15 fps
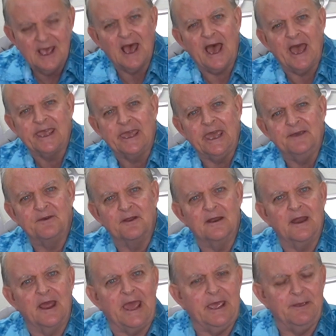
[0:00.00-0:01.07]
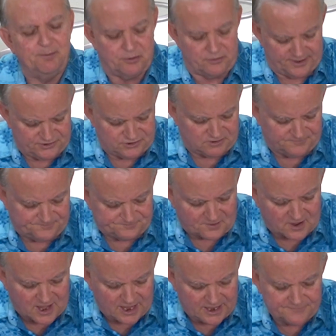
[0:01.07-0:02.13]
I gave it an
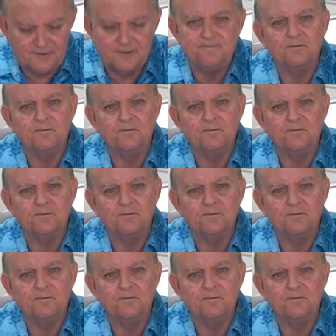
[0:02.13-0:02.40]
8.25.